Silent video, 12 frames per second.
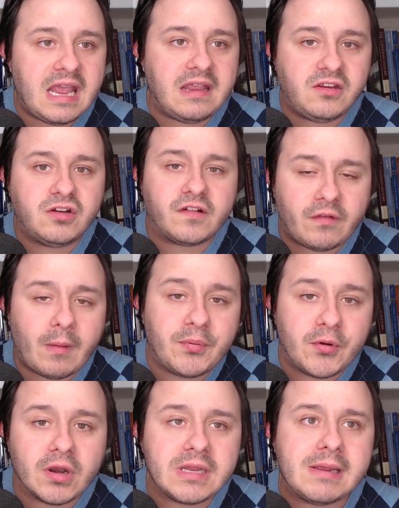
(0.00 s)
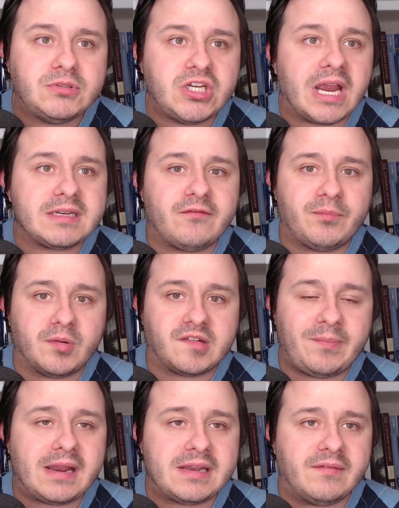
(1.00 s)
Just from a purely objective
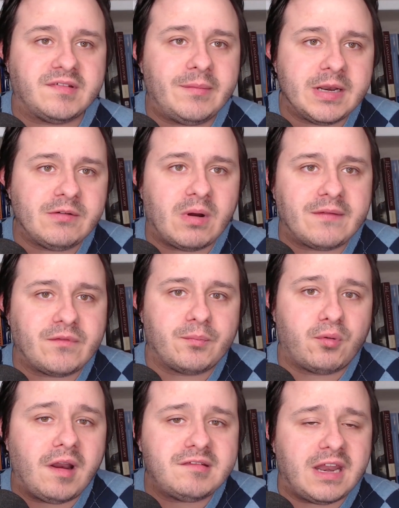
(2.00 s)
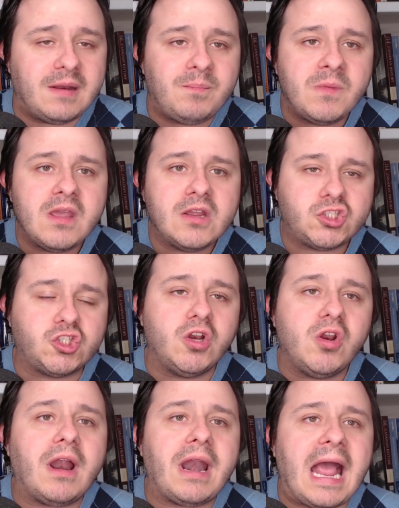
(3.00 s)
perspective, somebody running for president should
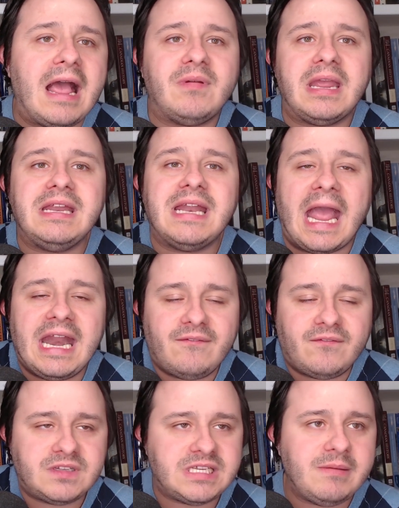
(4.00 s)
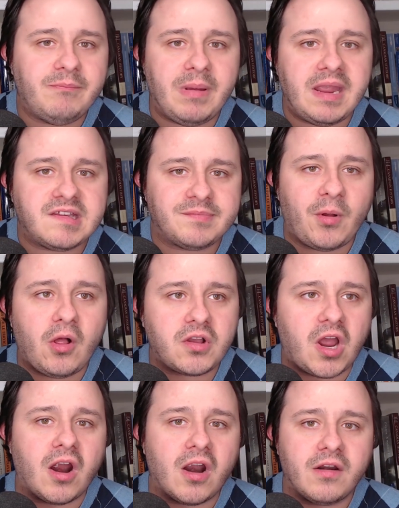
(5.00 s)
not have an NFT baseball
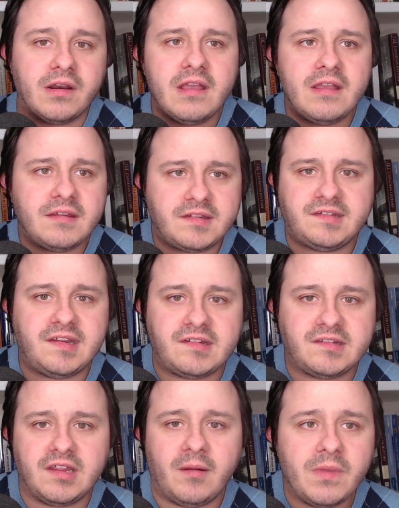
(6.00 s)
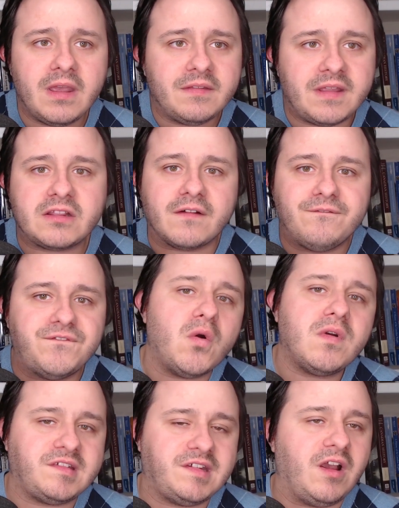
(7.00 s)
card system that they're
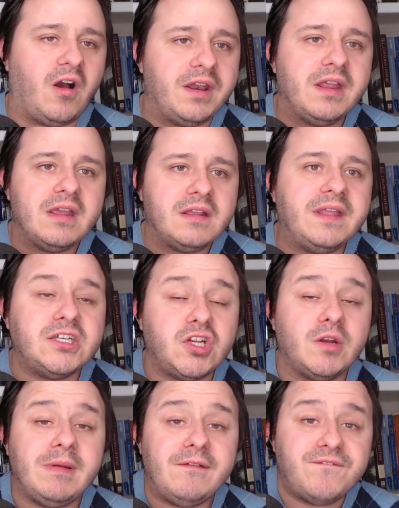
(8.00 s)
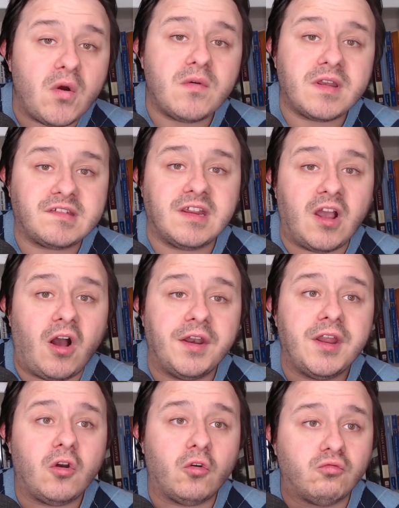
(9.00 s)
focusing on. They should be focusing
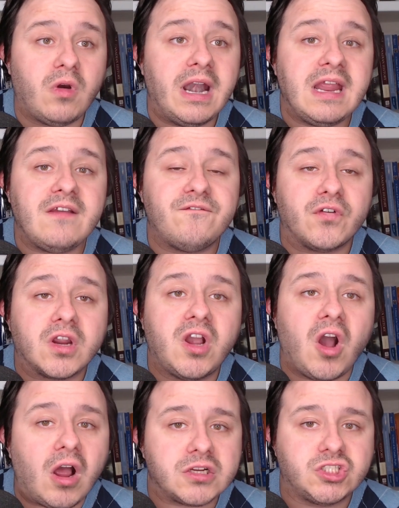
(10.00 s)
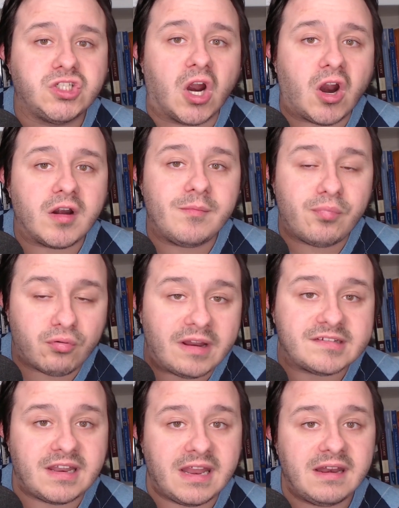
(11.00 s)
on running for gosh darn
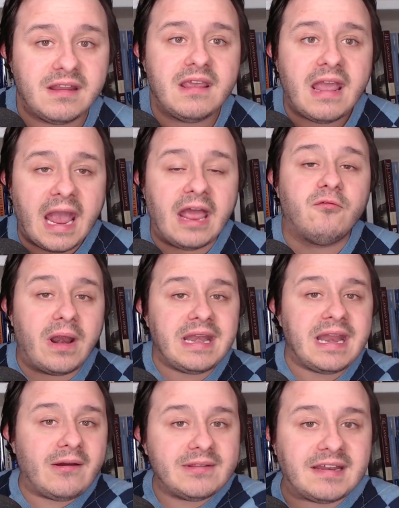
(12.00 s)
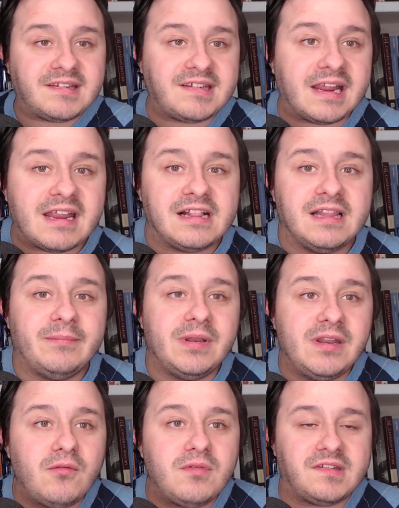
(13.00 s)
president. And right now in that second clip, it
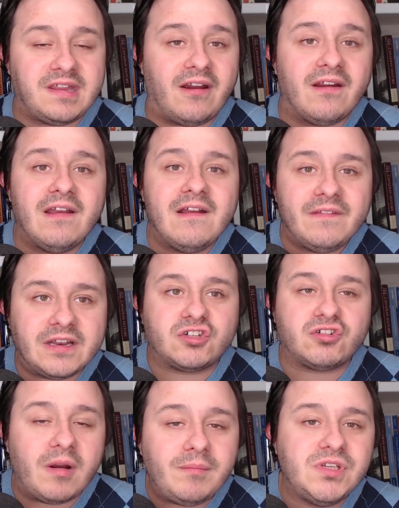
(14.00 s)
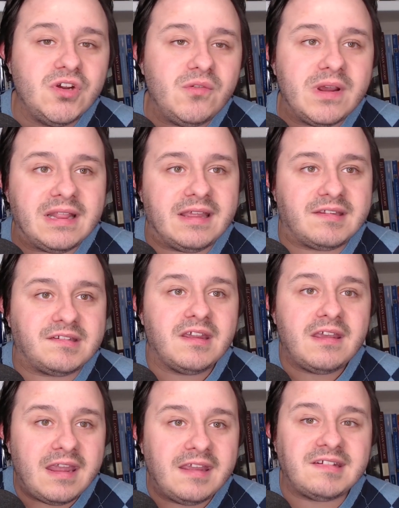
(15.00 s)
notes there that Trump doing this
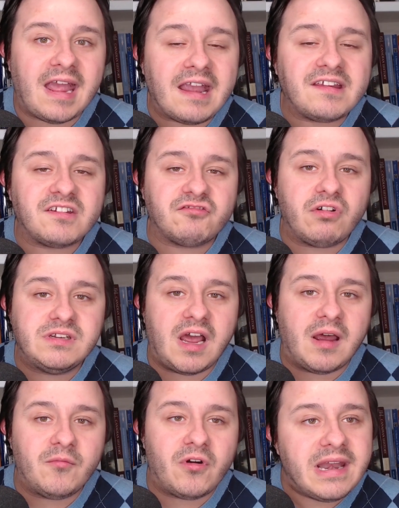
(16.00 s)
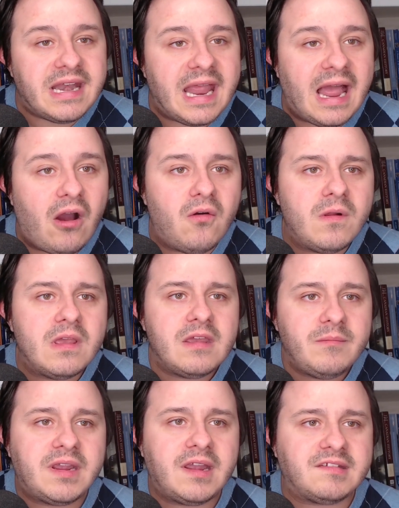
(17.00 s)
is extra dumb right now
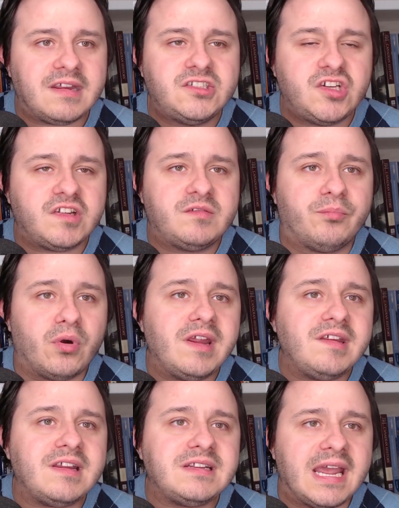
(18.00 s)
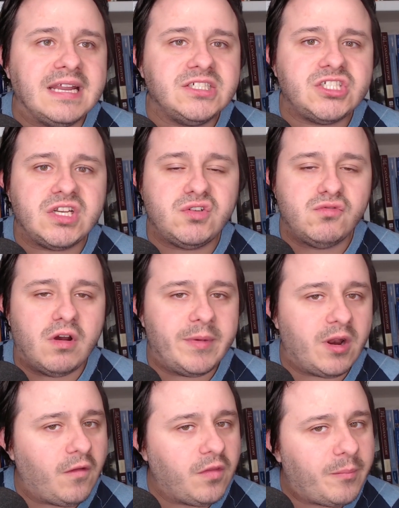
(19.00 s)
because it just brings attention to him
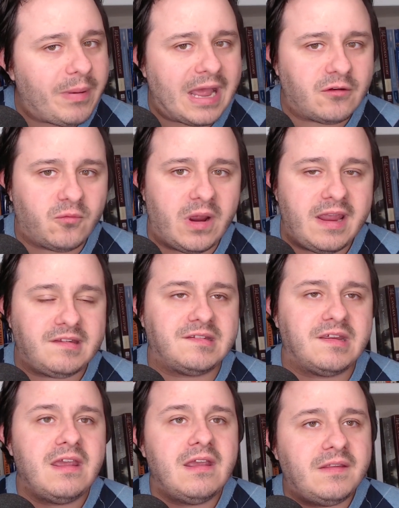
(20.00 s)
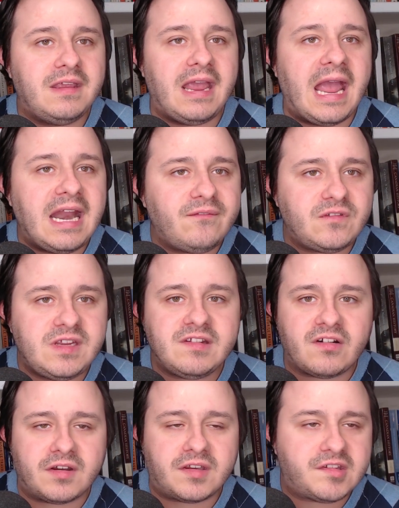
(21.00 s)
in all the bad ways. The
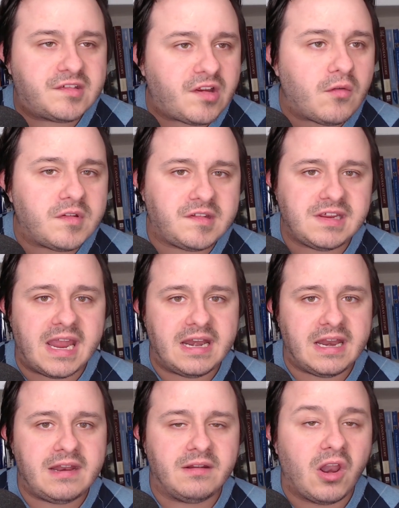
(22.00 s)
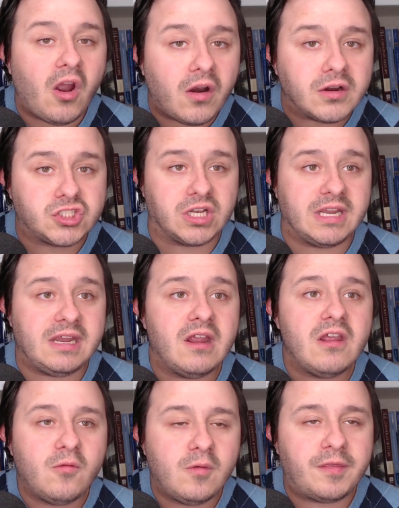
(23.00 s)
NFTs are associated largely
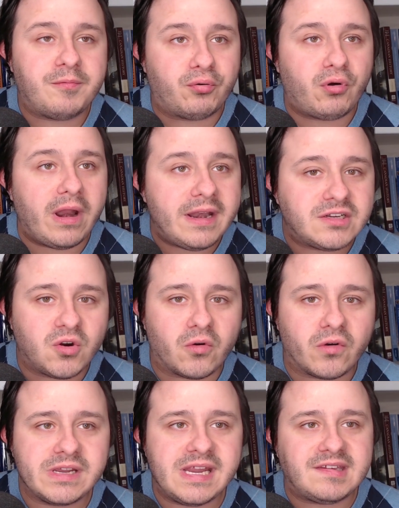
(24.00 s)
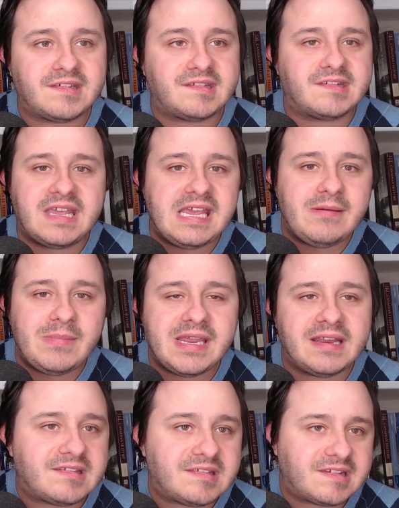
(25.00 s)
with predatory and
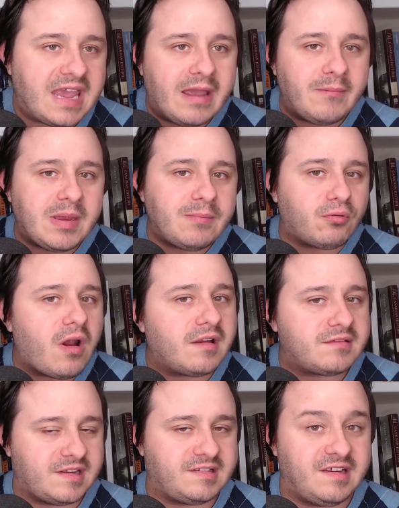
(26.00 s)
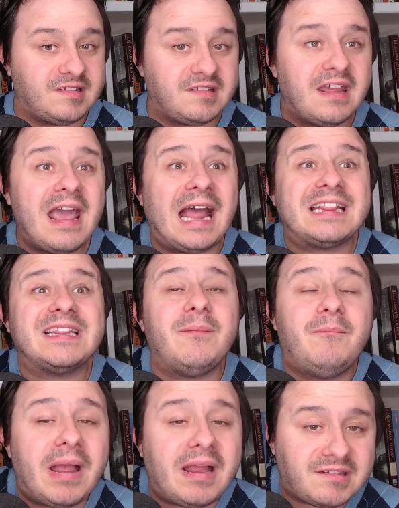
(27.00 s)
schemey and scammy processes at the
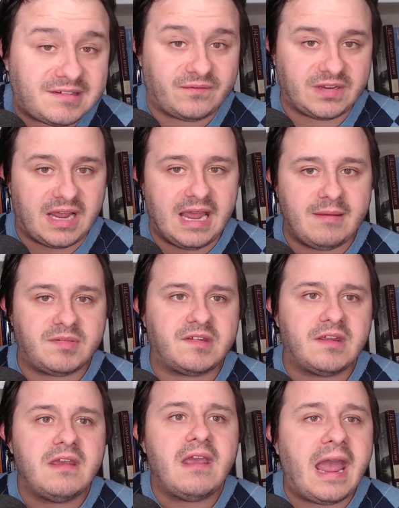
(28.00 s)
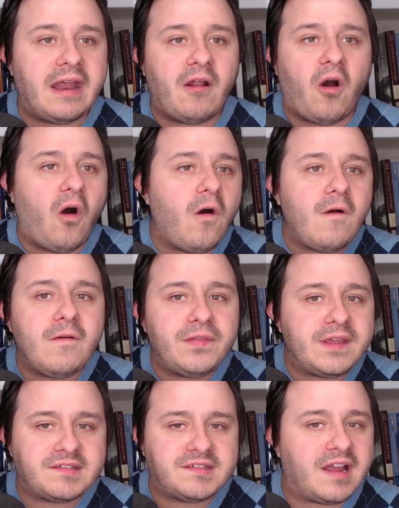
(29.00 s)
best of times. And all
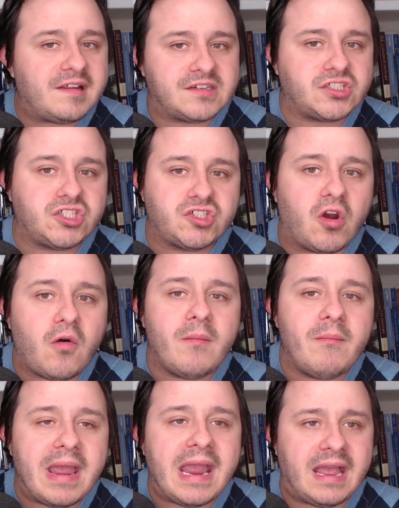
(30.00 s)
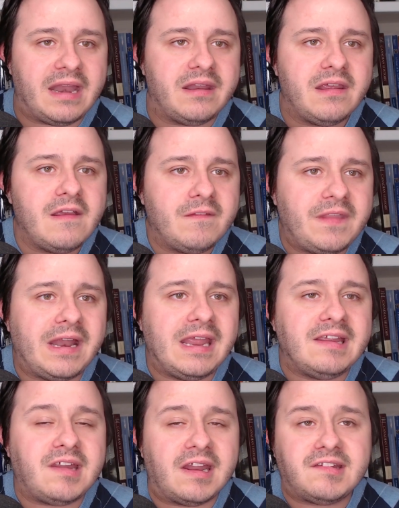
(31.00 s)
this does it show a man that
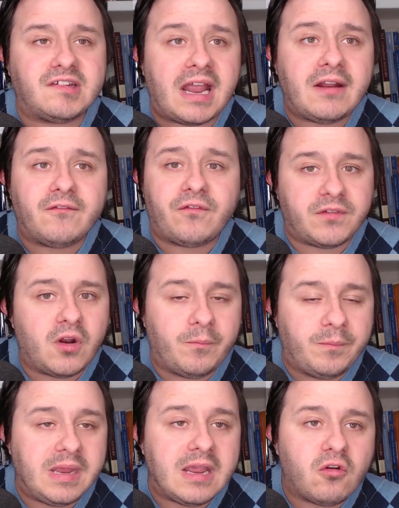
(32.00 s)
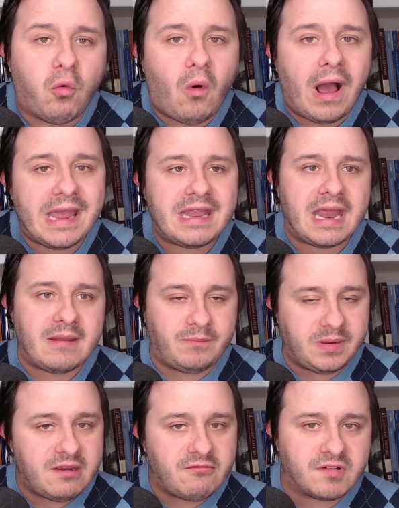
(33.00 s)
is, instead of, you know, being quiet and
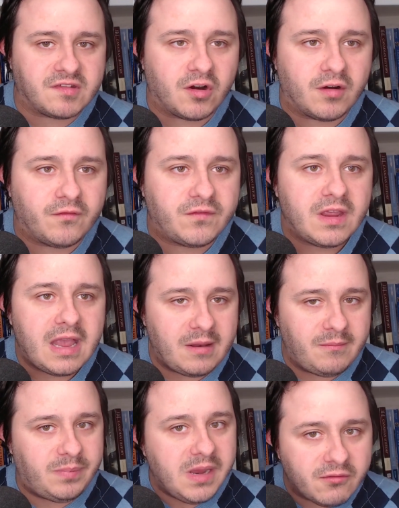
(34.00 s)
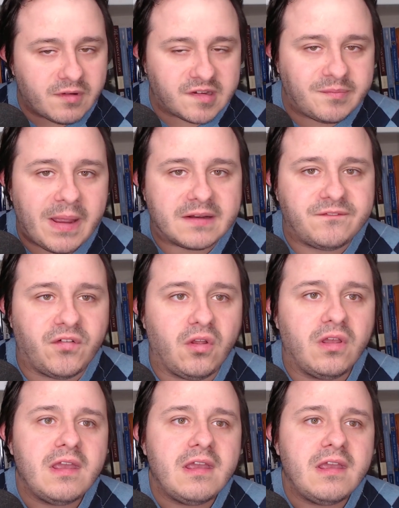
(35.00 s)
being reserved and being respectful,